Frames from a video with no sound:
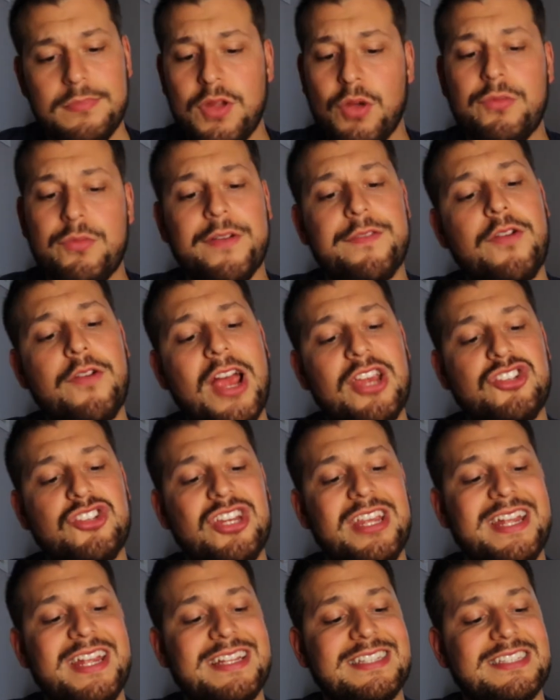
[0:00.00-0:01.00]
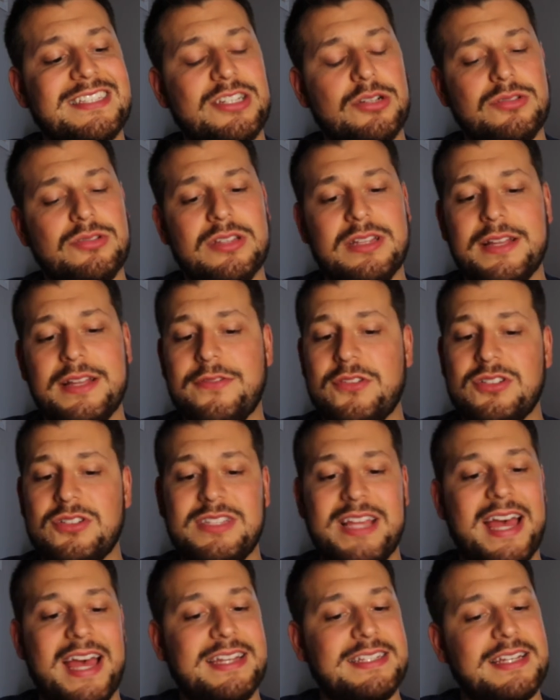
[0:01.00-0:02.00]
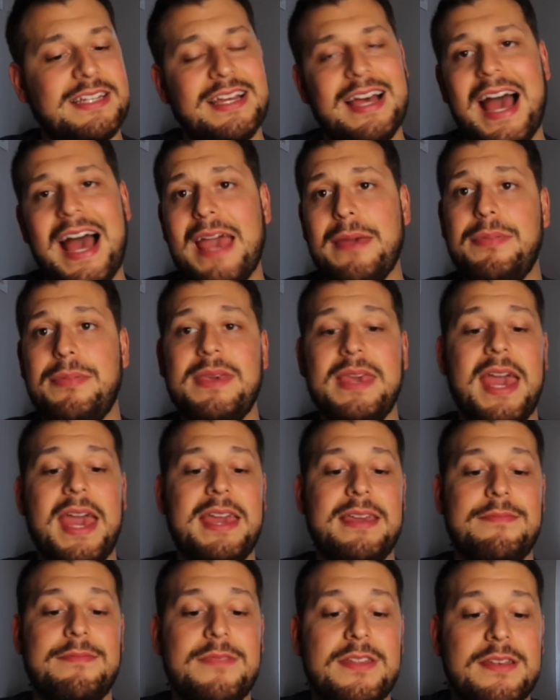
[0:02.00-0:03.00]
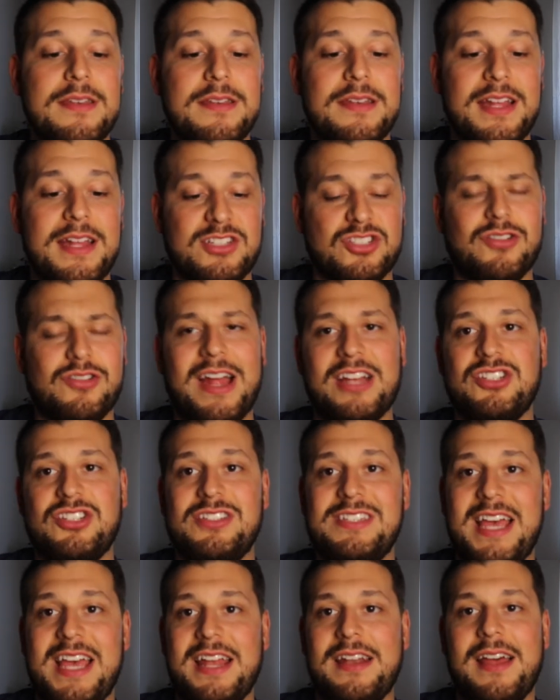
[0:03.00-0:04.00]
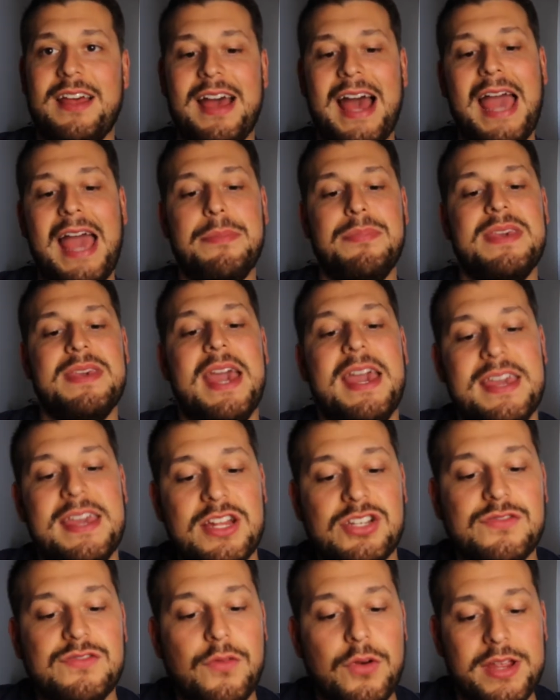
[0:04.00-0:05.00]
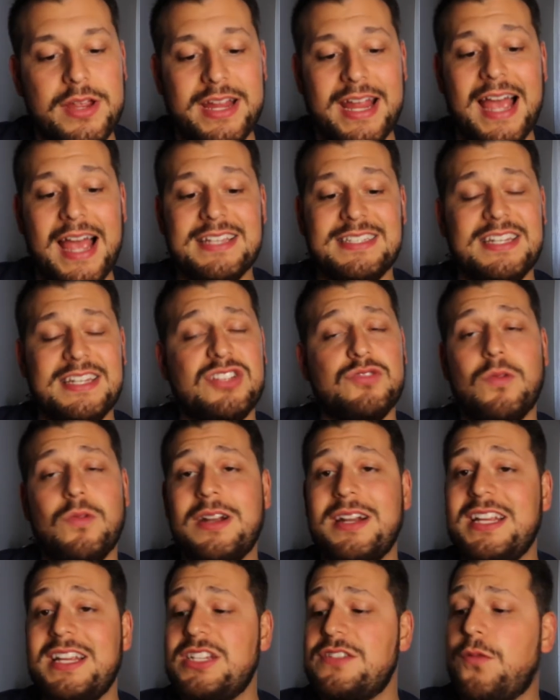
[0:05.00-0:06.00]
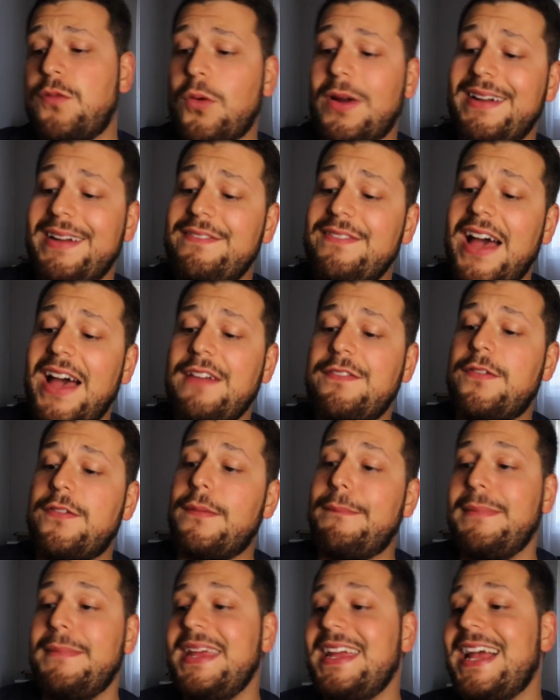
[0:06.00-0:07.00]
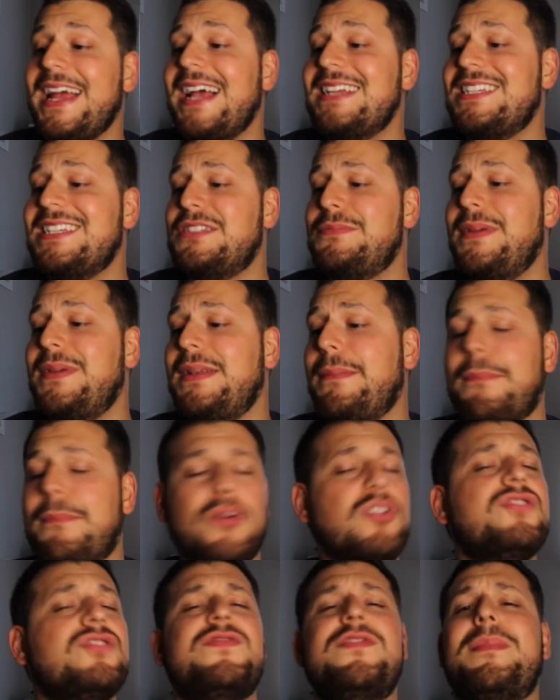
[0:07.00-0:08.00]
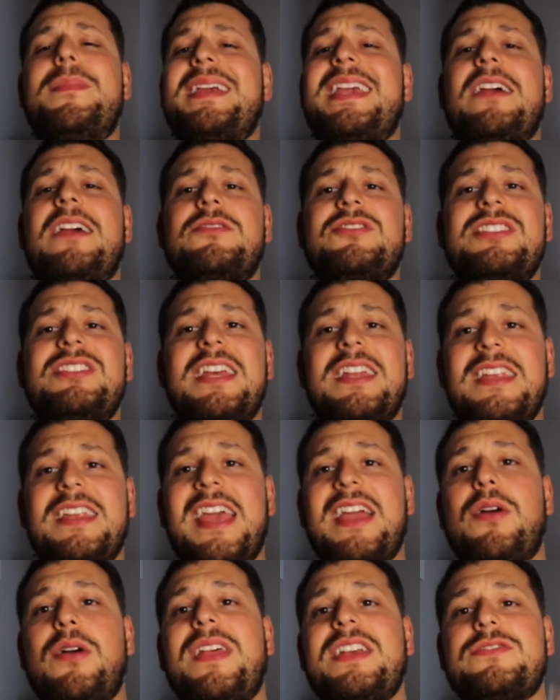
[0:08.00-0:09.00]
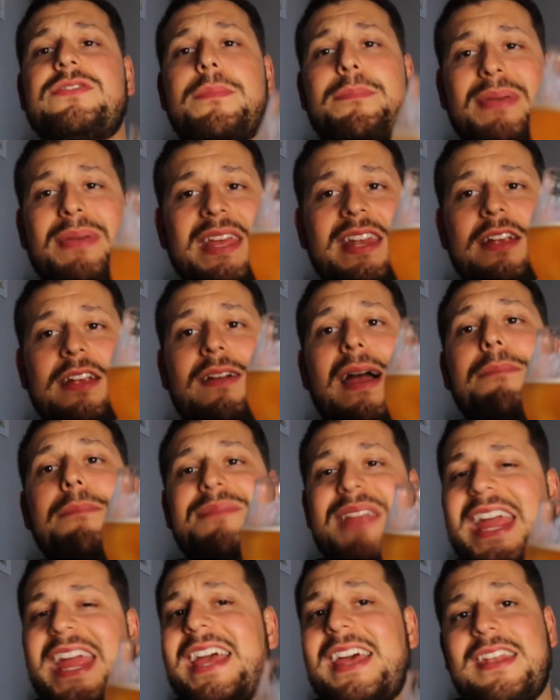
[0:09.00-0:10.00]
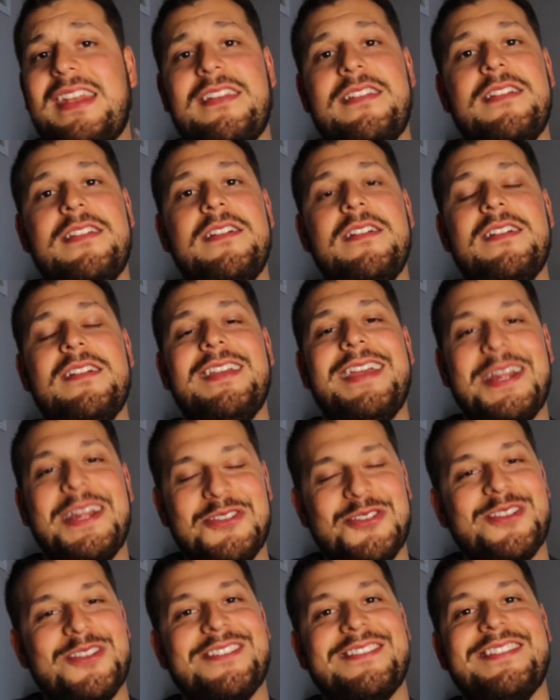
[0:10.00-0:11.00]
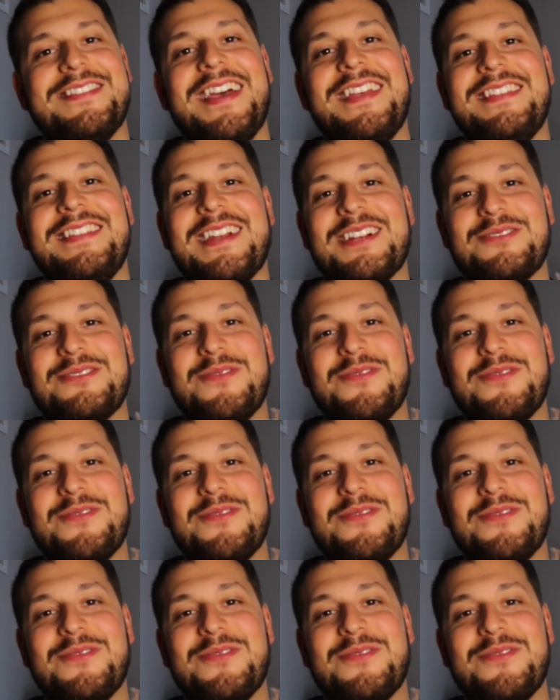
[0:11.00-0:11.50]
refreshing and still delivers that uh, IPA and scratches that uh, IPA itch for you guys. It is what it is. Four out of five for me, guys. It's been Burst from Mikkeller, San Diego. Thanks for being here. I'm Dan. Catch you on the next